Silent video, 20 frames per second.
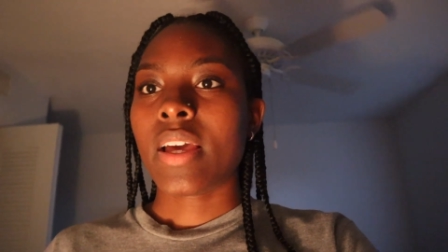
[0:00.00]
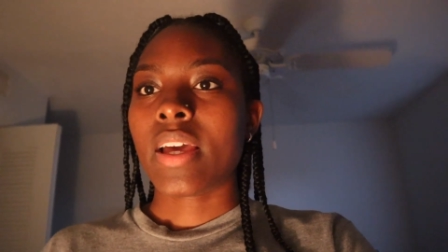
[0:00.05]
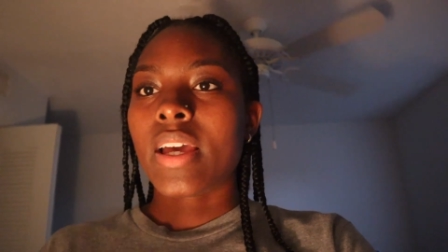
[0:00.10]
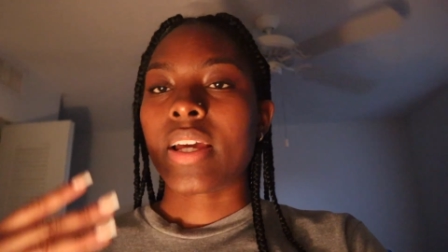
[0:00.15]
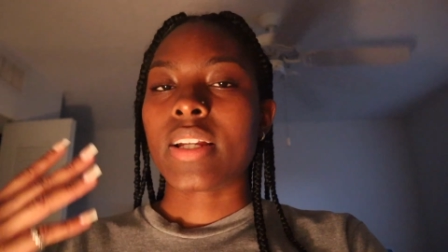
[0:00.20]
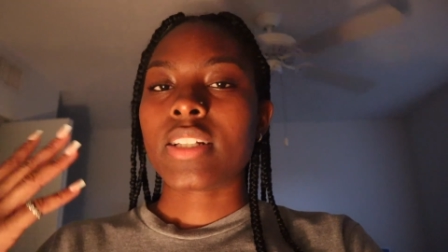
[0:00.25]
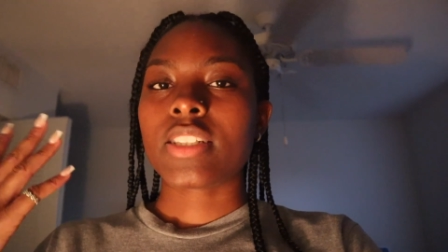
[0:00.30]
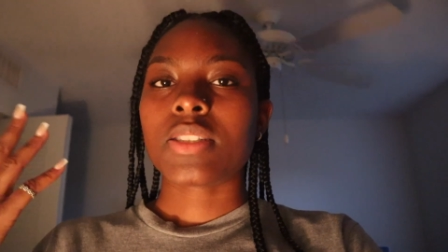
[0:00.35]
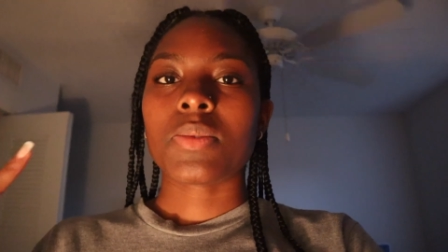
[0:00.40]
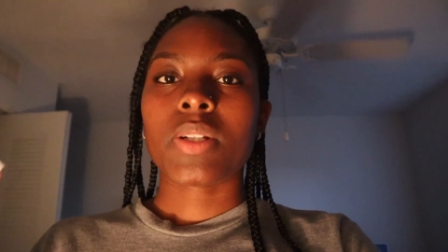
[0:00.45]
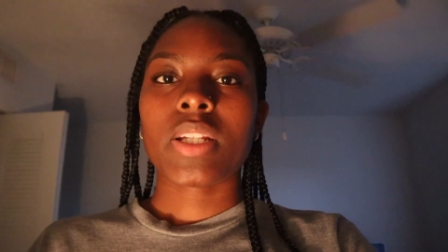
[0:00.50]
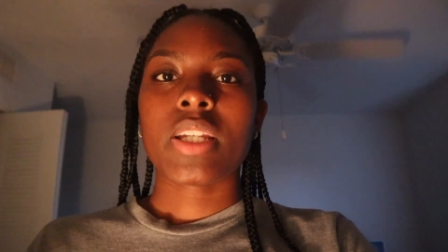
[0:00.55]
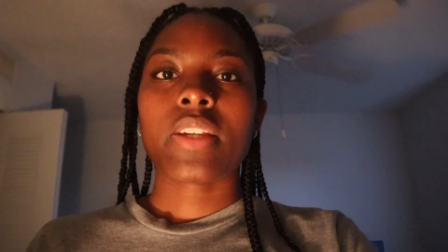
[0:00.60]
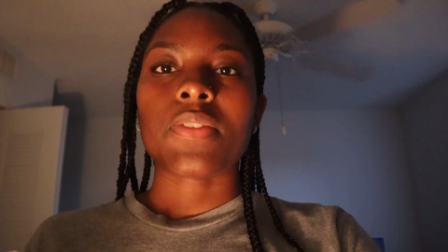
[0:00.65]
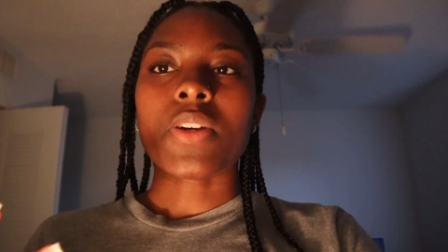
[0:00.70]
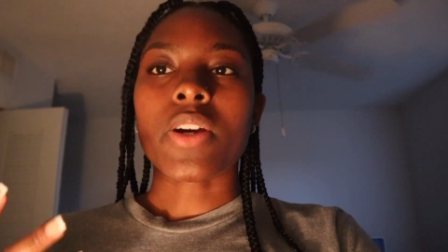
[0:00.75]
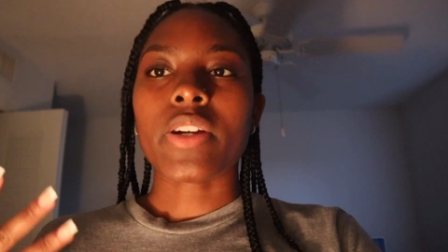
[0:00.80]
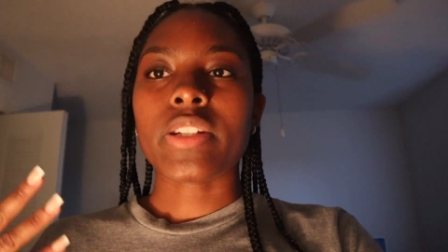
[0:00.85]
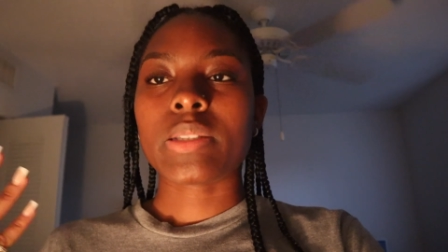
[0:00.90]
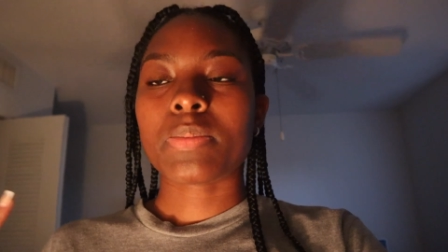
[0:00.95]
And I just want to
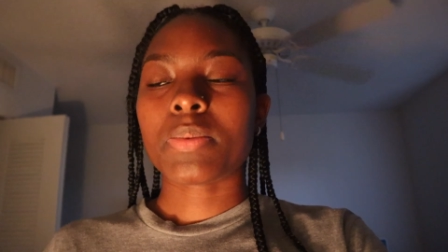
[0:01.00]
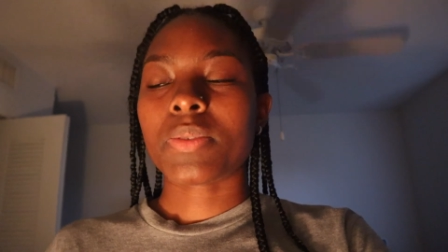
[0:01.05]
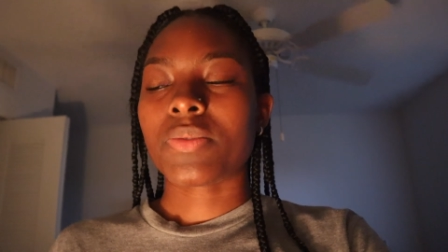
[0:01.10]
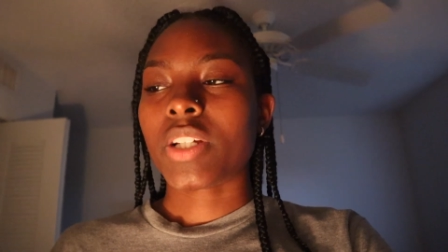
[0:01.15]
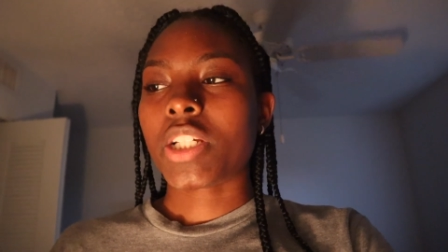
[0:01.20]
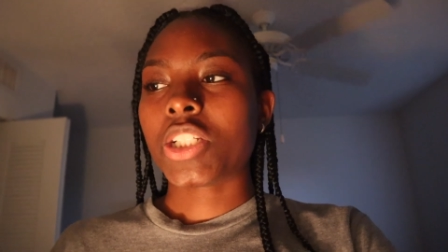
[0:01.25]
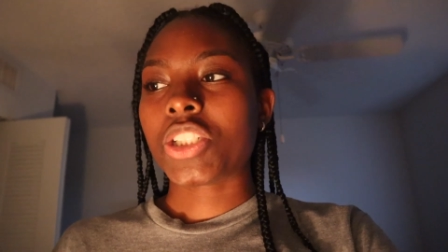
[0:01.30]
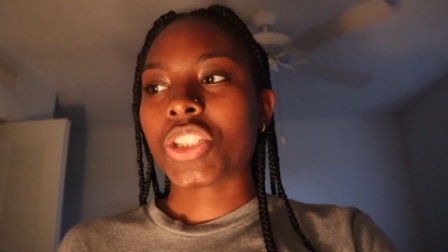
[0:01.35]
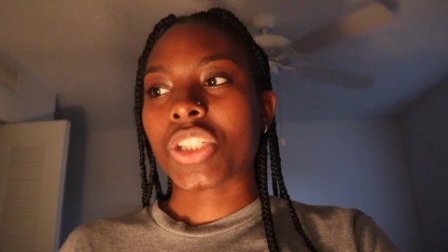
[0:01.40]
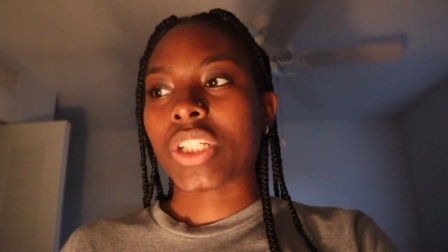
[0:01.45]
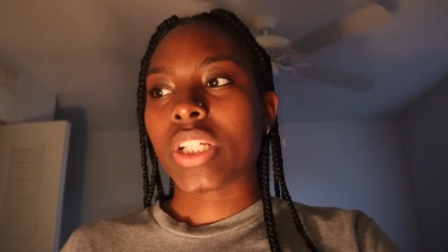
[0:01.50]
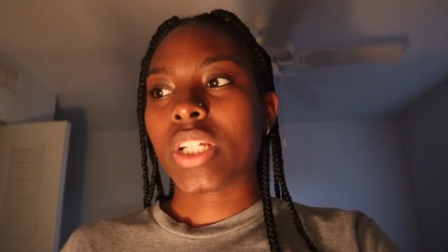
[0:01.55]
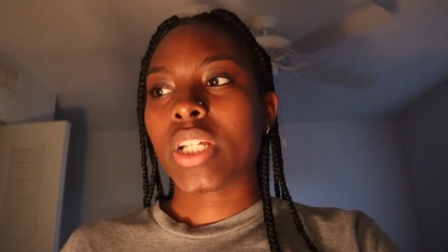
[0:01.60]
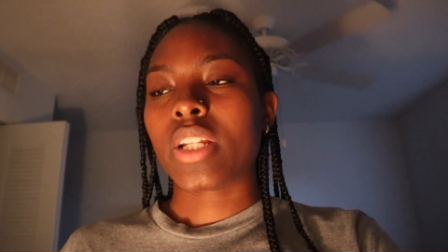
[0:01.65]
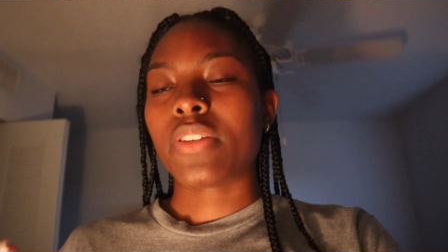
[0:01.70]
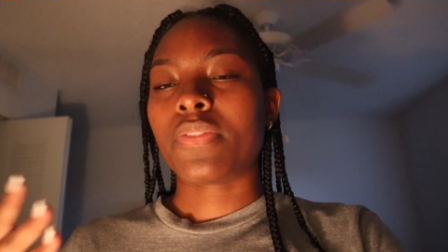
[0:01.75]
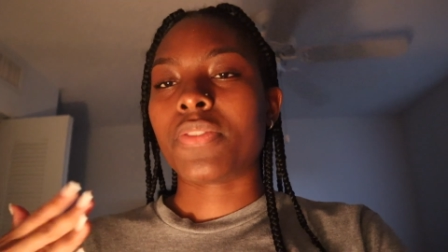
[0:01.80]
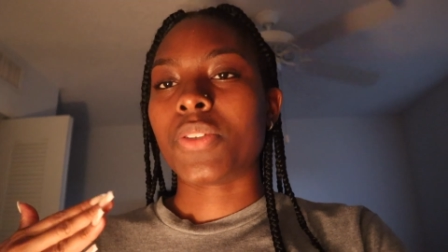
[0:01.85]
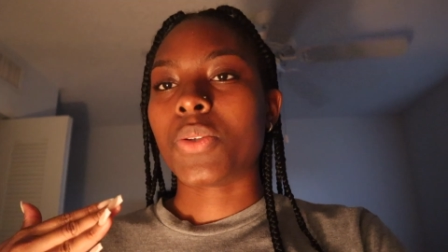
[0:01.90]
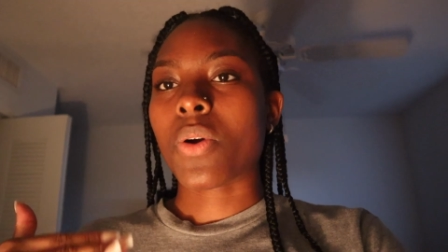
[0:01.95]
give y'all
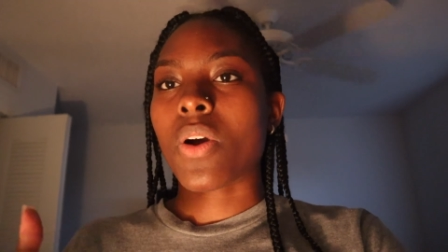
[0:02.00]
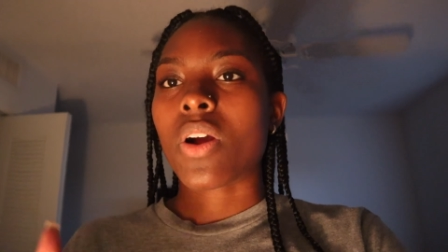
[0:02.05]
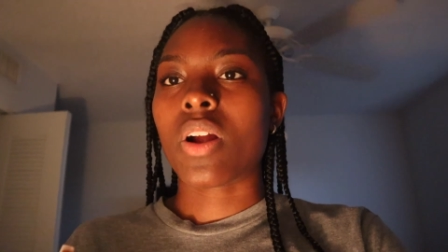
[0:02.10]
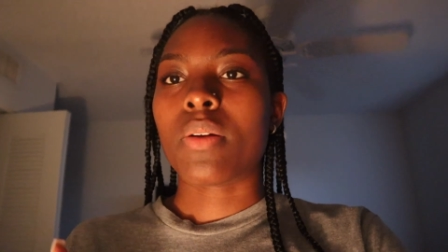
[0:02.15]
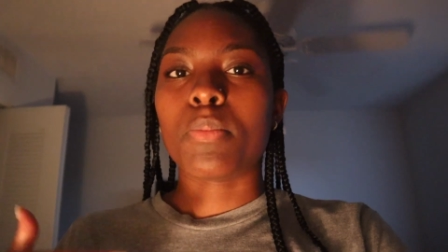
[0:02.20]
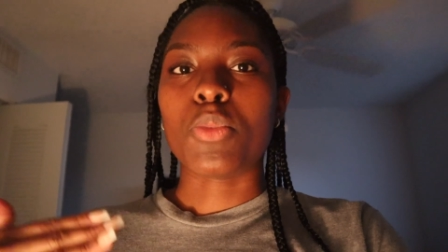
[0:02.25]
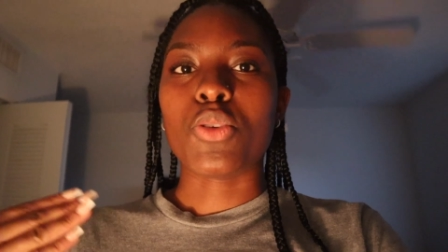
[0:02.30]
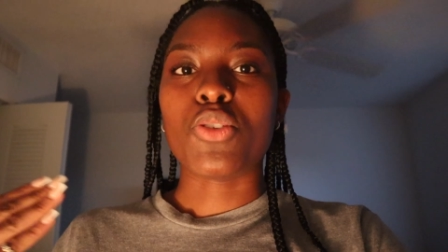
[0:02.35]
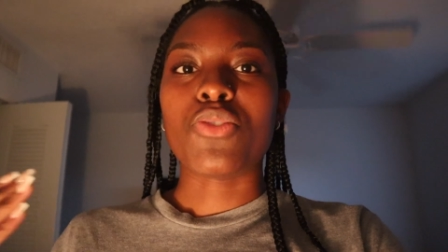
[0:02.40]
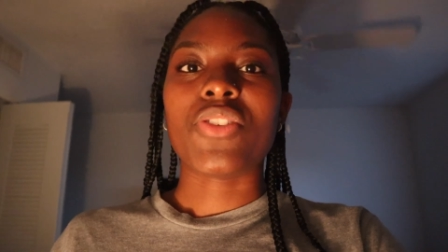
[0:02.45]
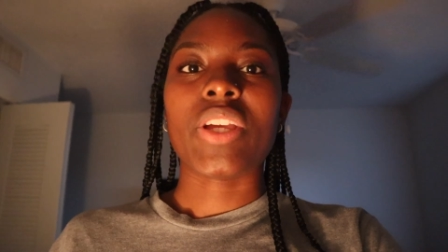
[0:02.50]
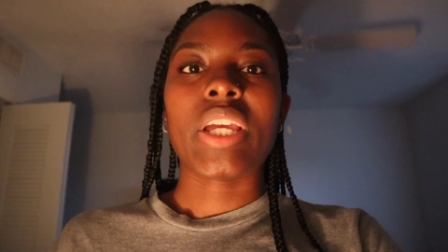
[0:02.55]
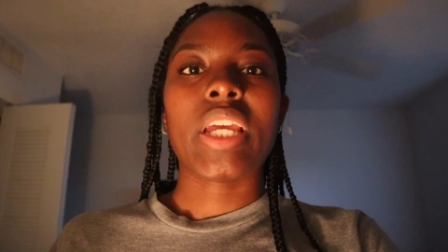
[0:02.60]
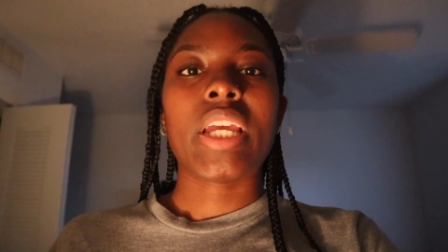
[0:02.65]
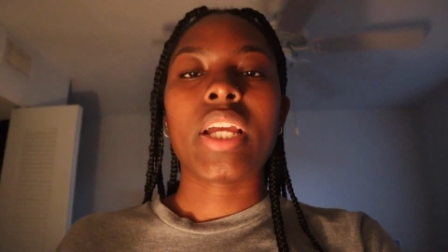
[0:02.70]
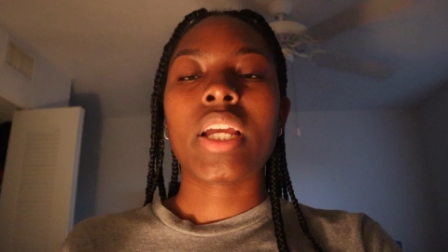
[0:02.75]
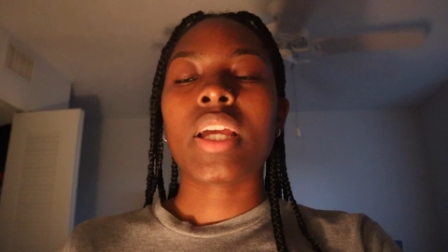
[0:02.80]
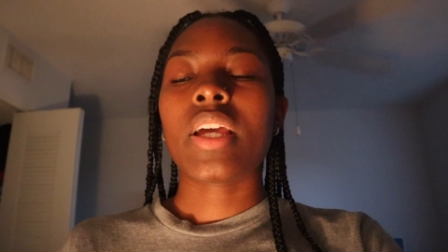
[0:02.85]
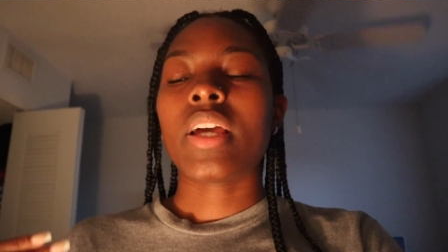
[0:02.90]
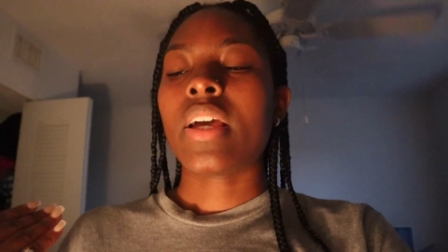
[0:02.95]
inspiration. If you are
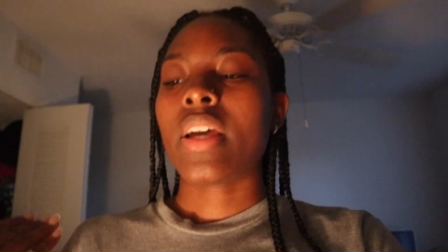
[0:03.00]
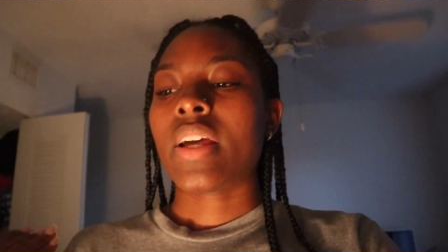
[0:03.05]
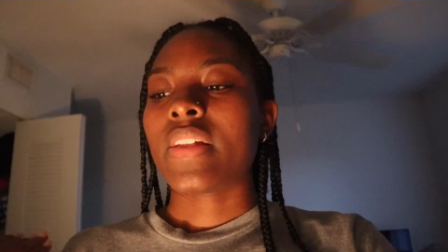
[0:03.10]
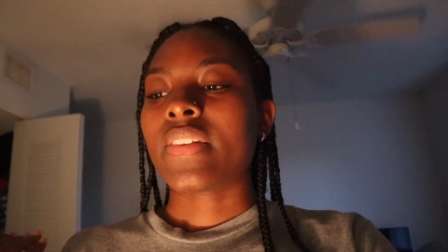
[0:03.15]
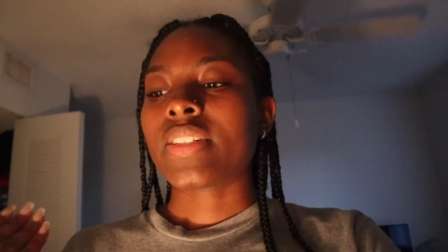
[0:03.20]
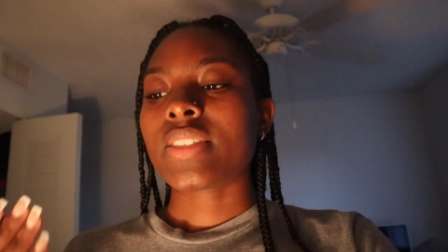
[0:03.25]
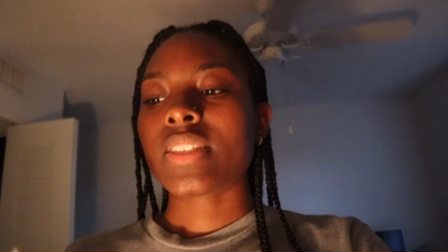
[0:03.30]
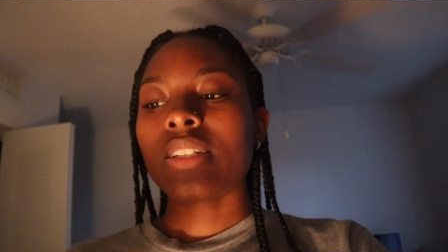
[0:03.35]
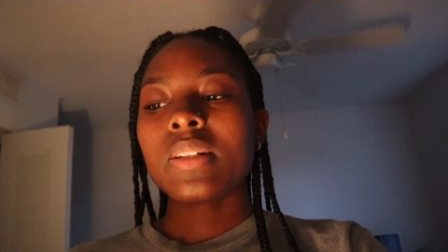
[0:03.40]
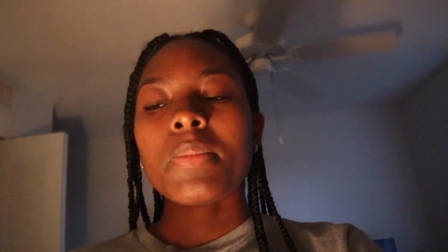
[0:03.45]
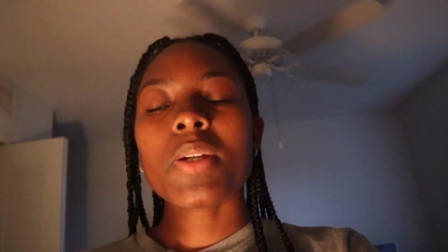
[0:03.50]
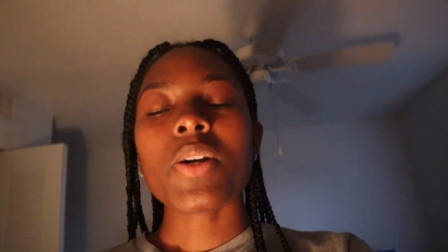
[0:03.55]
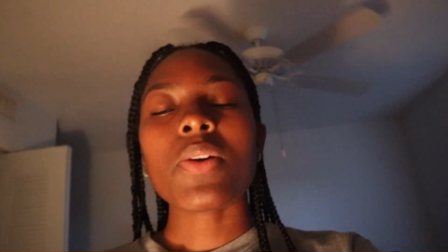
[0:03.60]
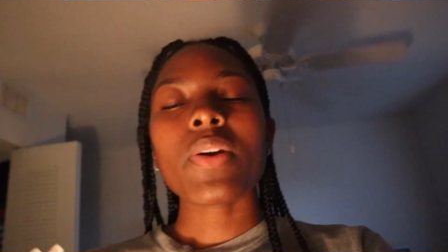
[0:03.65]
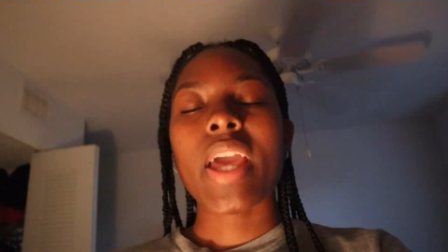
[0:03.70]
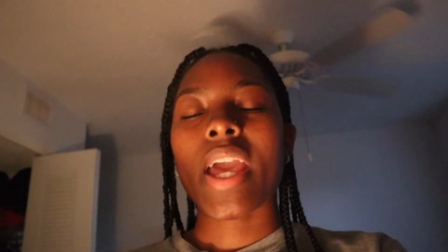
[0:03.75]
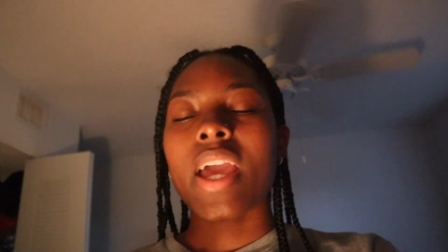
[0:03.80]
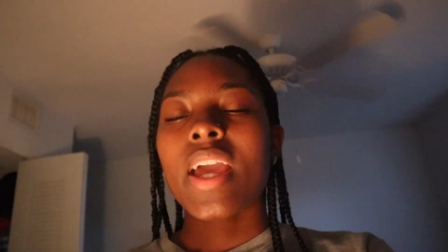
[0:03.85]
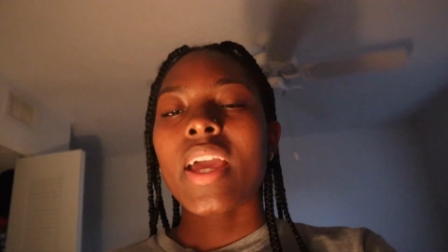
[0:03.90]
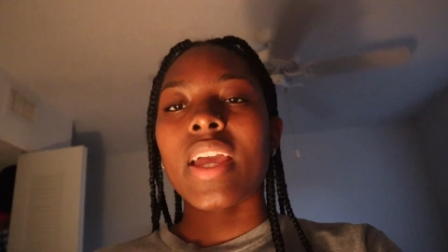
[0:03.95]
moving, it's gonna be
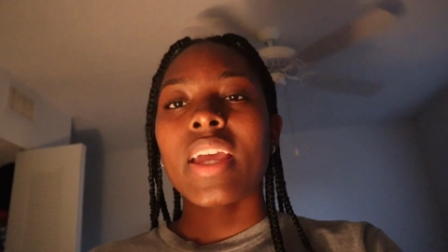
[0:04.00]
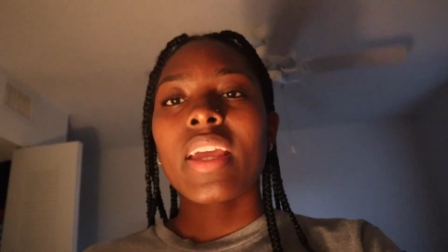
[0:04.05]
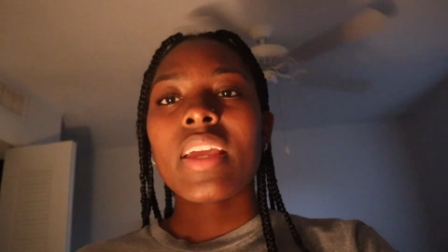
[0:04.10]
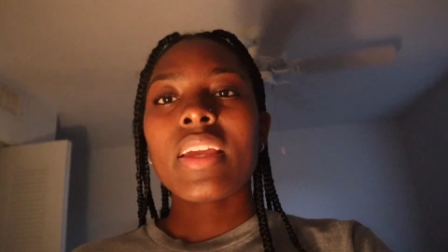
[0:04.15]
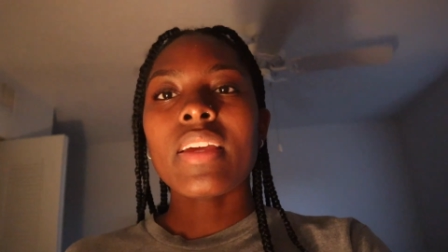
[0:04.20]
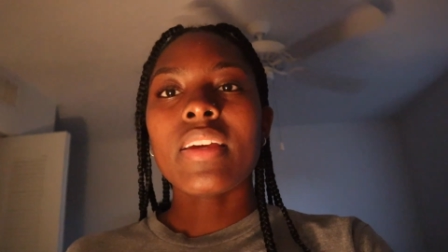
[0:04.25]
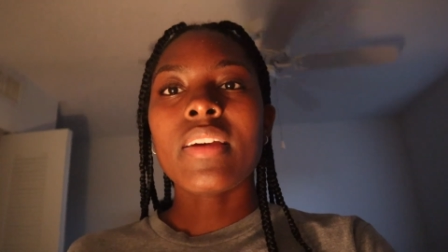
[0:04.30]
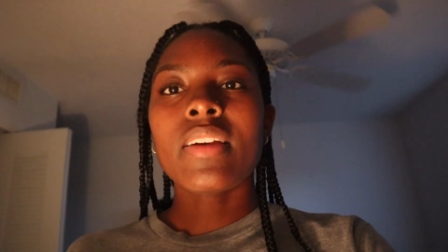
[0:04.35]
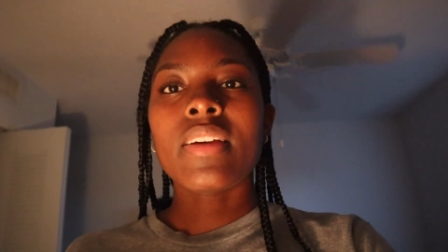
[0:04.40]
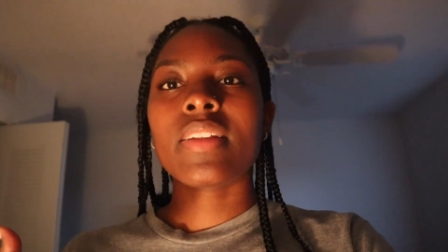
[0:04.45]
okay.